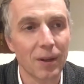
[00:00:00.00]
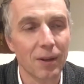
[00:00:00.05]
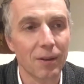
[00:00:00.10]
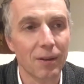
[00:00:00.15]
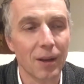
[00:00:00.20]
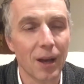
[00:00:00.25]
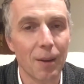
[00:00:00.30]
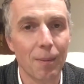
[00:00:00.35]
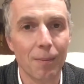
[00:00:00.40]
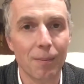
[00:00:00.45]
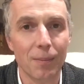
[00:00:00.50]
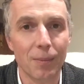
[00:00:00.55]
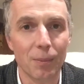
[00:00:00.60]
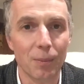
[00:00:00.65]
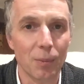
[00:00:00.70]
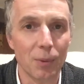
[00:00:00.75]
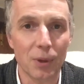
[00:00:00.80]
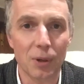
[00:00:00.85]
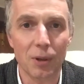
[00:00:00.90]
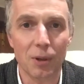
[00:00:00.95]
at
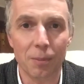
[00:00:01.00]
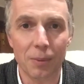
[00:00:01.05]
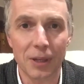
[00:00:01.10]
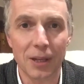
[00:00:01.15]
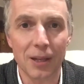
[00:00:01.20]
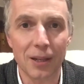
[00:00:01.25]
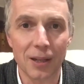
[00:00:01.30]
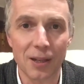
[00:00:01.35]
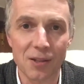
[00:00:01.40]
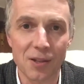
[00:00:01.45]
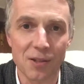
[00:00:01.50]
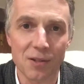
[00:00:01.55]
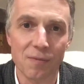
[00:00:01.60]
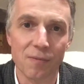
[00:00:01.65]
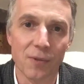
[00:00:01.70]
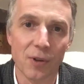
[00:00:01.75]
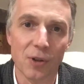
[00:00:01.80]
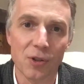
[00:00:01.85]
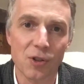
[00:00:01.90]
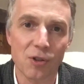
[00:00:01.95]
the beginning he says
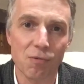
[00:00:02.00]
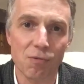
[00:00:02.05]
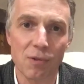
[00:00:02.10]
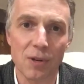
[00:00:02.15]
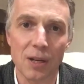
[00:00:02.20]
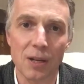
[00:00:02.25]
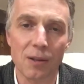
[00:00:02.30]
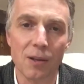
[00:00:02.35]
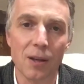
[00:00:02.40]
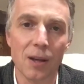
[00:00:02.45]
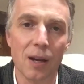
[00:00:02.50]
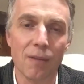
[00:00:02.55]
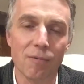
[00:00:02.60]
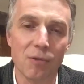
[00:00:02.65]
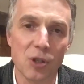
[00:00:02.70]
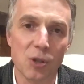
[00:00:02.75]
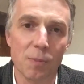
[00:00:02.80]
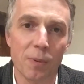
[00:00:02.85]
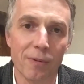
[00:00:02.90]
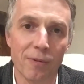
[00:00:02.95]
in verse 3, that
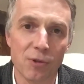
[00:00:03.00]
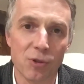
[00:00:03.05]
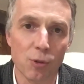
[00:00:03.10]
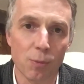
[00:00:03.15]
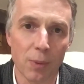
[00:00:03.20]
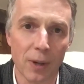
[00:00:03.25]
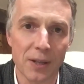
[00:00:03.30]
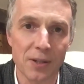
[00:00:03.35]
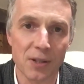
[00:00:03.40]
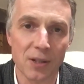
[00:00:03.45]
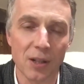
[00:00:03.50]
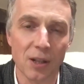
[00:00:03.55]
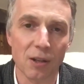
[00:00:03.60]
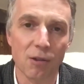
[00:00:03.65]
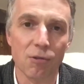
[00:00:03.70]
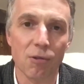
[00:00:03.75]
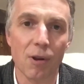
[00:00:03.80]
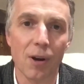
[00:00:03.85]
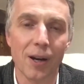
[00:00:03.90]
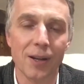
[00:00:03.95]
every spiritual blessing in
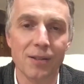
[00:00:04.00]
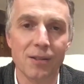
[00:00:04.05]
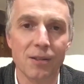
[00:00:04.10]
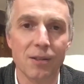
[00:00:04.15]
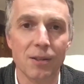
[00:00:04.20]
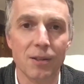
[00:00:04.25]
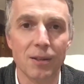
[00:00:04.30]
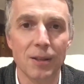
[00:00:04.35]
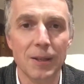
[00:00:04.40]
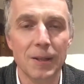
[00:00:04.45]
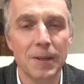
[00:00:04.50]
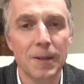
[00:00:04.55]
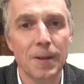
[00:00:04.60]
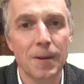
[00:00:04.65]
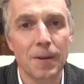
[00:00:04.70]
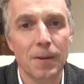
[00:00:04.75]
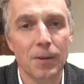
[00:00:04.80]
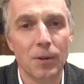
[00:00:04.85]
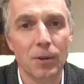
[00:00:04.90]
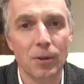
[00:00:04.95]
Christ, that
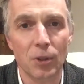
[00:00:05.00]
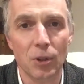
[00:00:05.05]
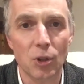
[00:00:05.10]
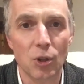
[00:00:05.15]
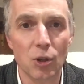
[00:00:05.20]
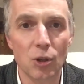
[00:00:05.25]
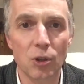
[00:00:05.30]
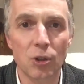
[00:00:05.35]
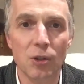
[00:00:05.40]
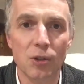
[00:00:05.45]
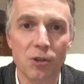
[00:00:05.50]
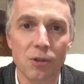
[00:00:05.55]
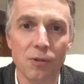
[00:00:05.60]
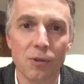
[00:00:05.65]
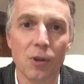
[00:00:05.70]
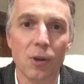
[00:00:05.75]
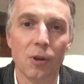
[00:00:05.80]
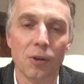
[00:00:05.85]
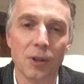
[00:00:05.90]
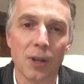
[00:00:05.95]
the goodness of
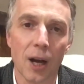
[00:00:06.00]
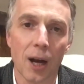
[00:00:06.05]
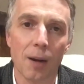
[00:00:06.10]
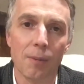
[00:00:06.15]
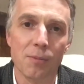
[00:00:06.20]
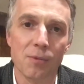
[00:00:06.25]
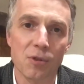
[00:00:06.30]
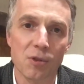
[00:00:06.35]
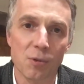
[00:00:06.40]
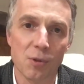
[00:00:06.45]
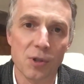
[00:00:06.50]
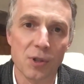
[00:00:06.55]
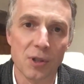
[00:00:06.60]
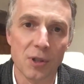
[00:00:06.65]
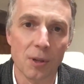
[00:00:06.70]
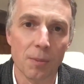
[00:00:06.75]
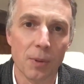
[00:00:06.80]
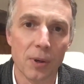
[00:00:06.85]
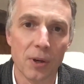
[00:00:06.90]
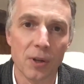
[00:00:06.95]
God comes to us in
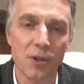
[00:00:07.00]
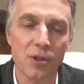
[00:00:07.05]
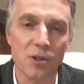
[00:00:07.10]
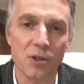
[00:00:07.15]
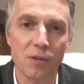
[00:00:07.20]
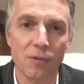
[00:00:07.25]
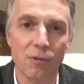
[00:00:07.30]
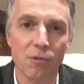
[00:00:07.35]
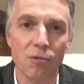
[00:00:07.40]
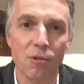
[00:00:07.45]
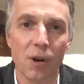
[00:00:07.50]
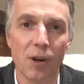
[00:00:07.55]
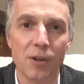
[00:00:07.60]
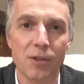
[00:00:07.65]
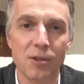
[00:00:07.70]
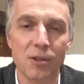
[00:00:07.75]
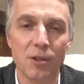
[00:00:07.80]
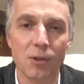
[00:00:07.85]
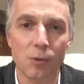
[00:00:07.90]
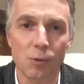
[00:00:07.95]
the person of
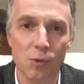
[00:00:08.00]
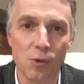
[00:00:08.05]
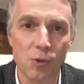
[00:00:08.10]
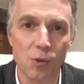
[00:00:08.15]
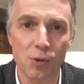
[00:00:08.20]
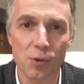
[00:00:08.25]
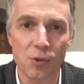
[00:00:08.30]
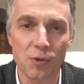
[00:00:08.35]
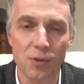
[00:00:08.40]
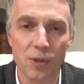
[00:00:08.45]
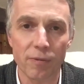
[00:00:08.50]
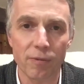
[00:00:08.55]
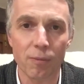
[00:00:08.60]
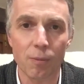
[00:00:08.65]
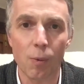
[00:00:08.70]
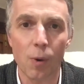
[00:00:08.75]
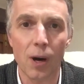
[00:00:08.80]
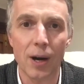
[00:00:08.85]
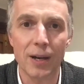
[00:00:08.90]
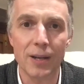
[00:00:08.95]
Christ in all sorts of
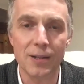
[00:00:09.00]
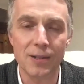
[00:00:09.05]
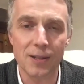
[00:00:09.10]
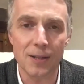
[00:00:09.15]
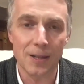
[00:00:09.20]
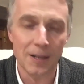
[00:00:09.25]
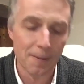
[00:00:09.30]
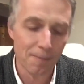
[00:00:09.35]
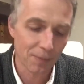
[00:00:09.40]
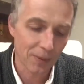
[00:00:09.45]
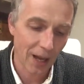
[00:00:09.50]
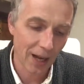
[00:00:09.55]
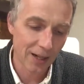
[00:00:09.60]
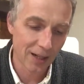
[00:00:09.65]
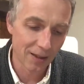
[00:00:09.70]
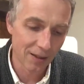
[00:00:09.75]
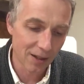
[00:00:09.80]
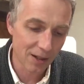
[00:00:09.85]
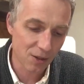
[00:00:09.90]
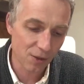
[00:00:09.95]
different ways. And
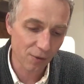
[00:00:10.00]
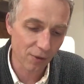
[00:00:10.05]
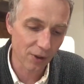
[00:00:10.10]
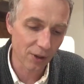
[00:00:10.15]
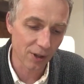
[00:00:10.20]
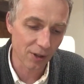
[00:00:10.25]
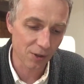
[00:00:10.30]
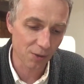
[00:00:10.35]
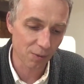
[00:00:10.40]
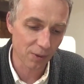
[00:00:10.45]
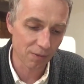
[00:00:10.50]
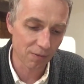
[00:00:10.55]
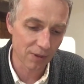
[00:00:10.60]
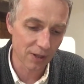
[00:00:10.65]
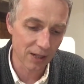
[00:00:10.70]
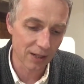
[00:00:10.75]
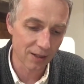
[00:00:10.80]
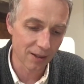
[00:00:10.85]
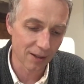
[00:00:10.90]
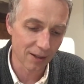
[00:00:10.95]
in this verse we
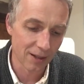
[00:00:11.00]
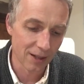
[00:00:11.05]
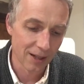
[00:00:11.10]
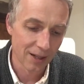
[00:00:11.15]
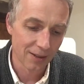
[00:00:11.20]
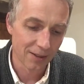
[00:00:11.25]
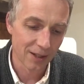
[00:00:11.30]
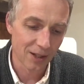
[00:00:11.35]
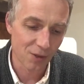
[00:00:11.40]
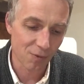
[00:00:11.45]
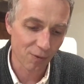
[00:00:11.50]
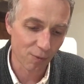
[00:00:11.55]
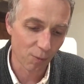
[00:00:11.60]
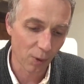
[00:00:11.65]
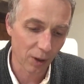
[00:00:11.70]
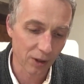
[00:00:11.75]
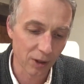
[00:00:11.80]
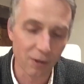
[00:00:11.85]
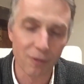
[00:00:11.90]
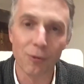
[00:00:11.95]
read that there's
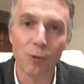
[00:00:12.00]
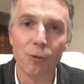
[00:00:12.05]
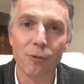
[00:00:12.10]
wonderful